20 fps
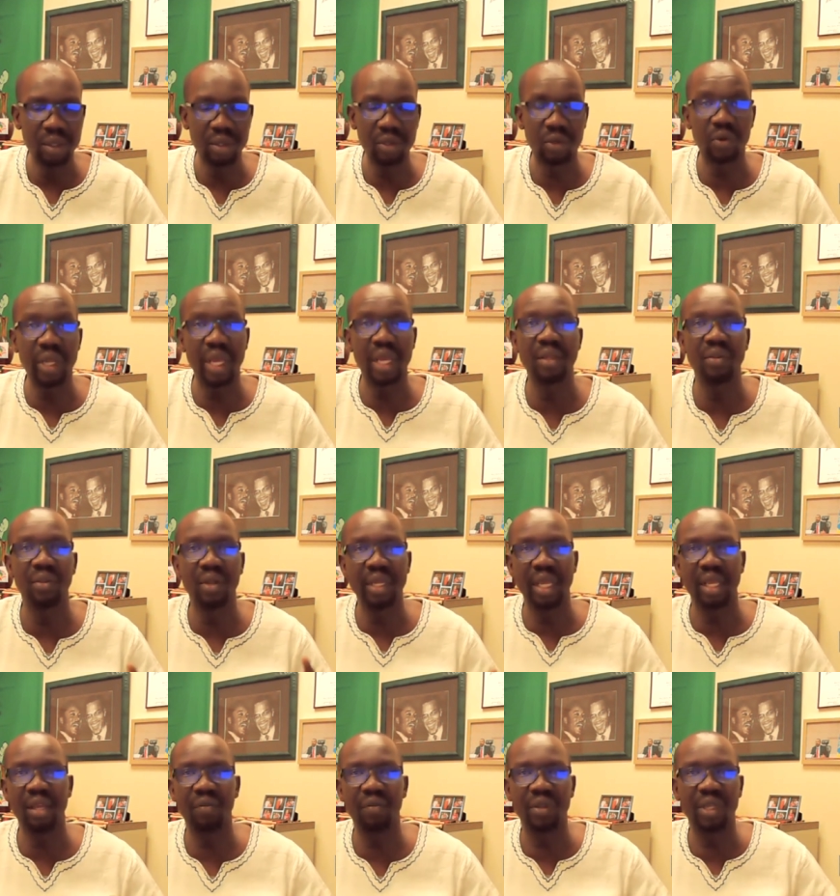Today is the
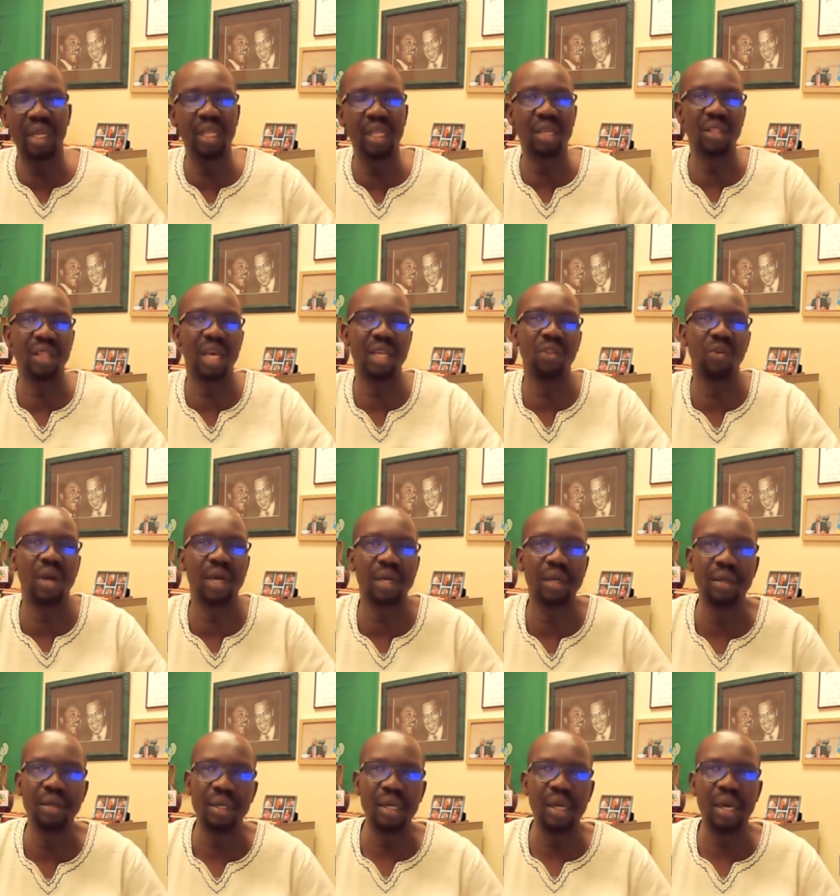day of killing the
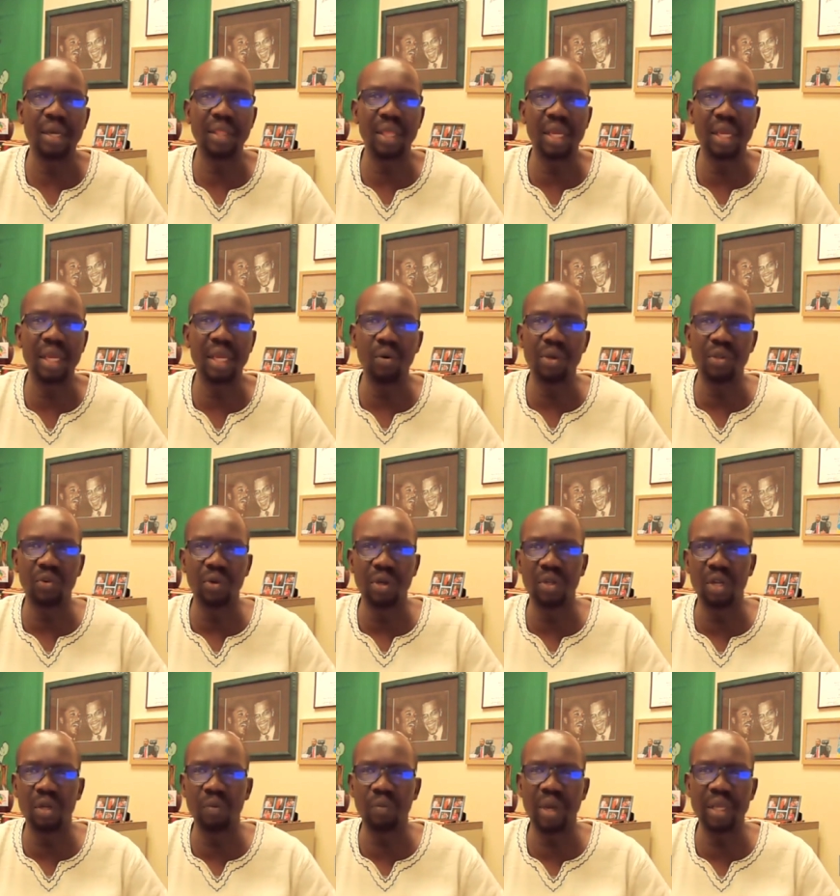Anuak. I think it was
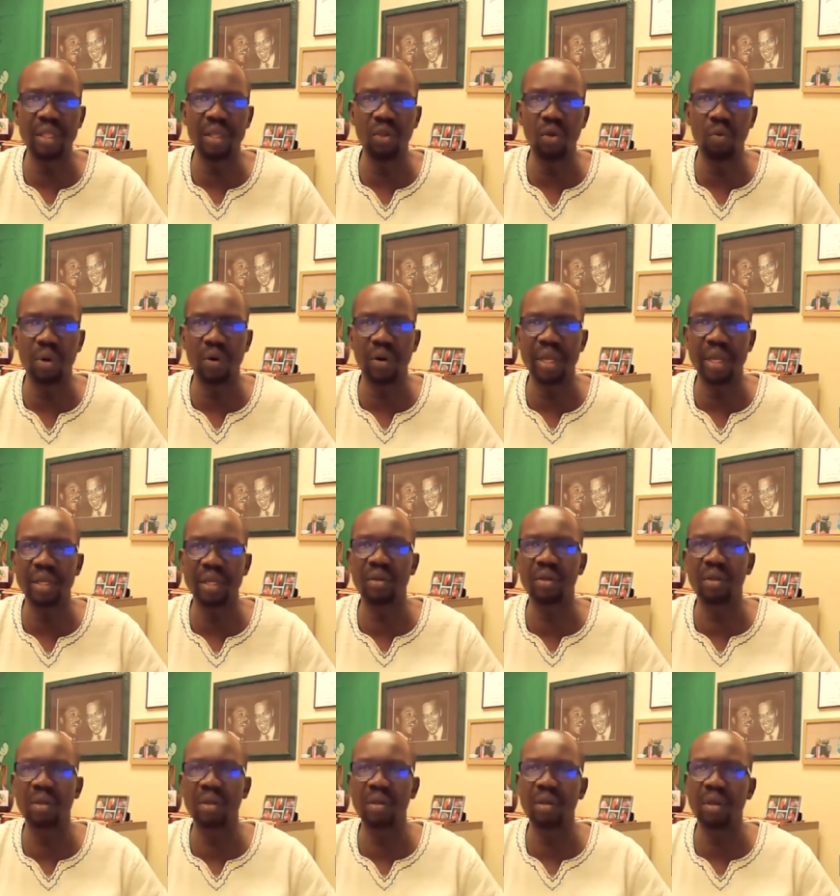written by the Human Rights
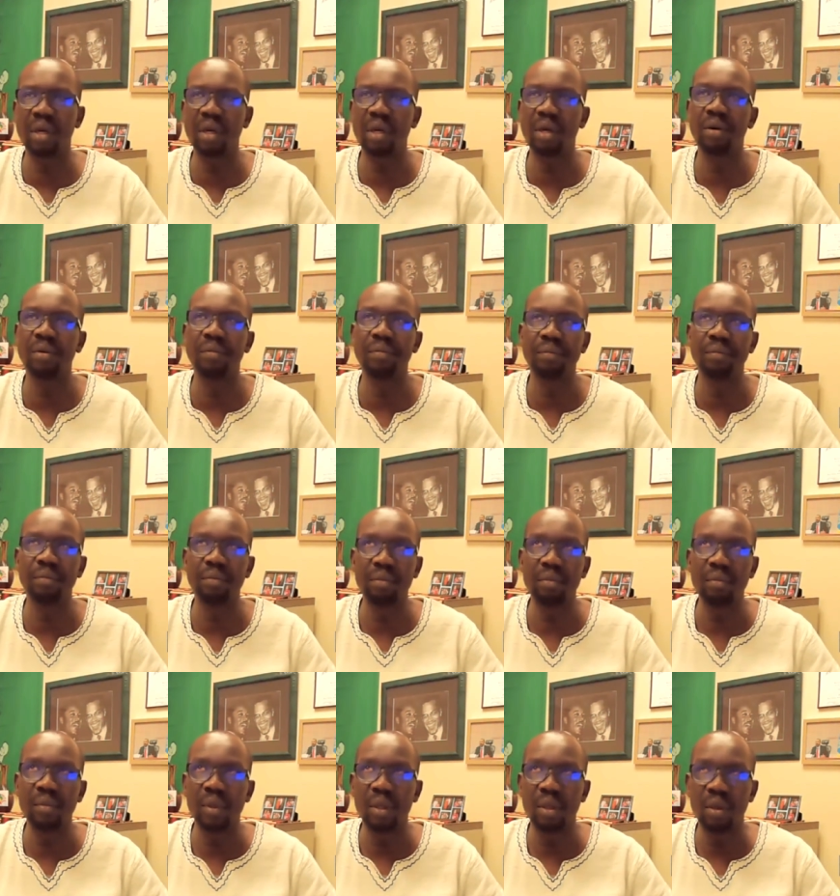
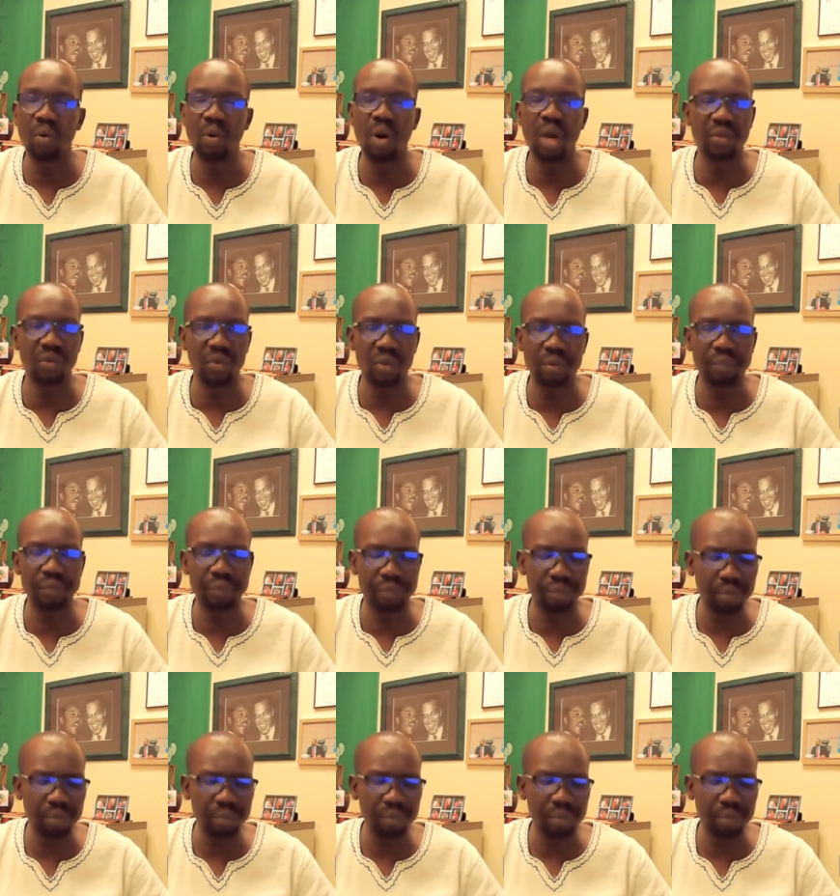Watch.